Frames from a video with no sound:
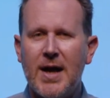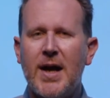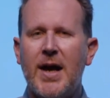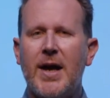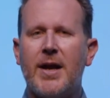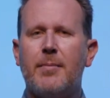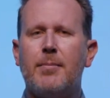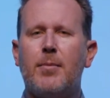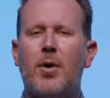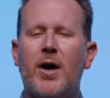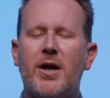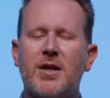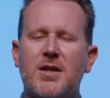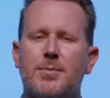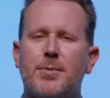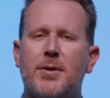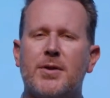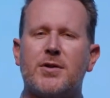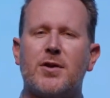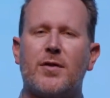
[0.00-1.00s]
And in my
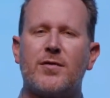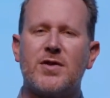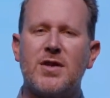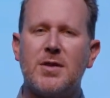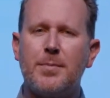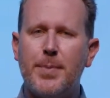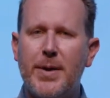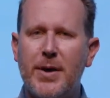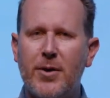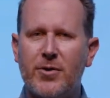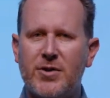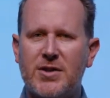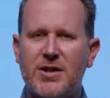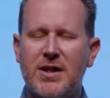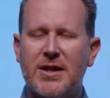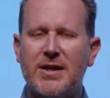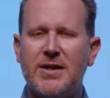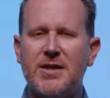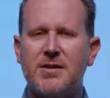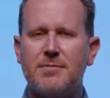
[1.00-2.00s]
experience, I've seen parents
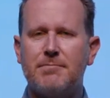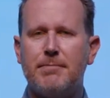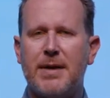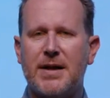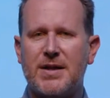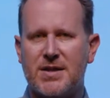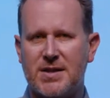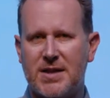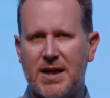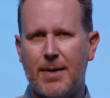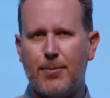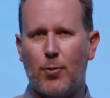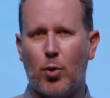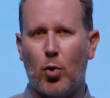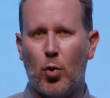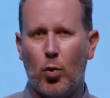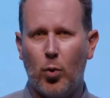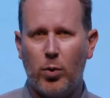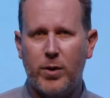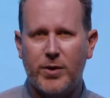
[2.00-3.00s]
getting these mixed up
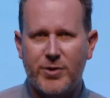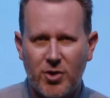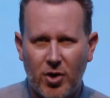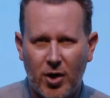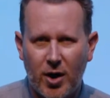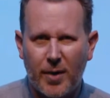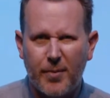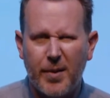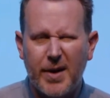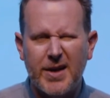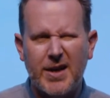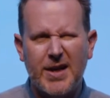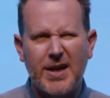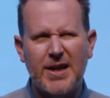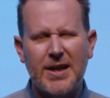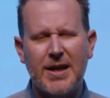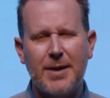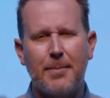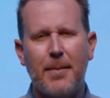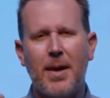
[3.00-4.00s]
all the time, and you
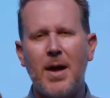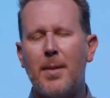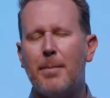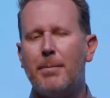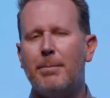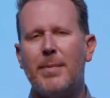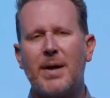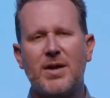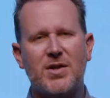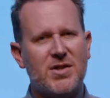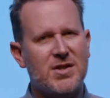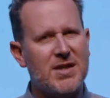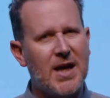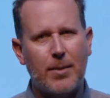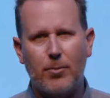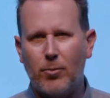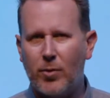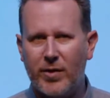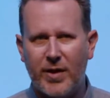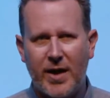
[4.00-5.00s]
can get mixed
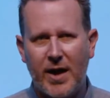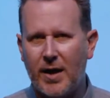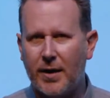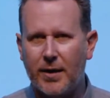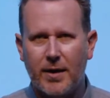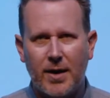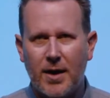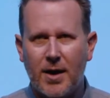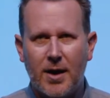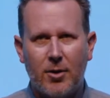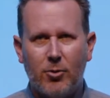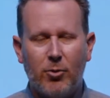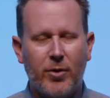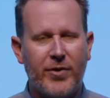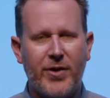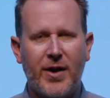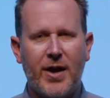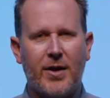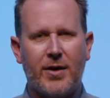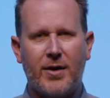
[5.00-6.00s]
up without
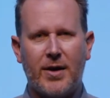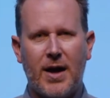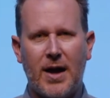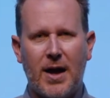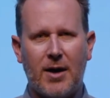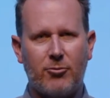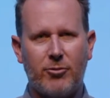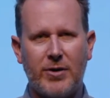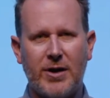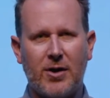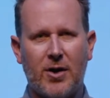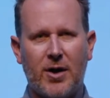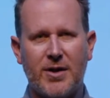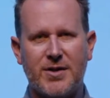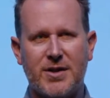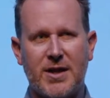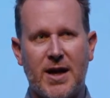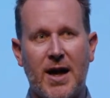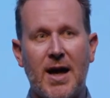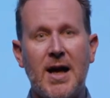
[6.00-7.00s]

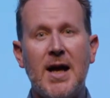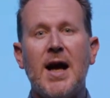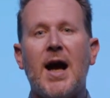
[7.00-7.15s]
realising it.